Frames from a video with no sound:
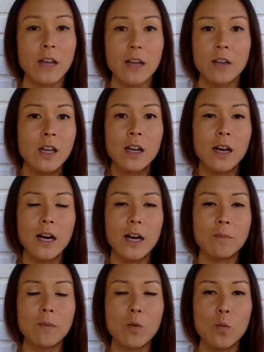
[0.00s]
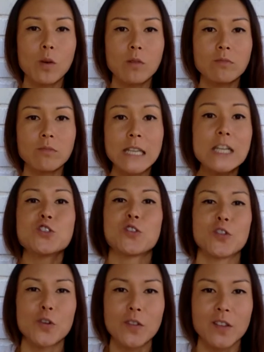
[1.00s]
that um, will need your
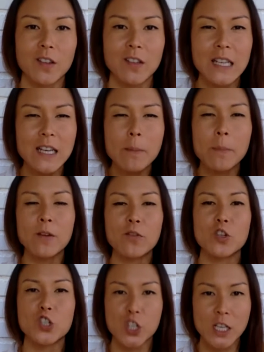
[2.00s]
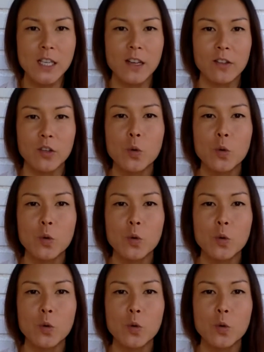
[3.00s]
services, need a bit of your genius.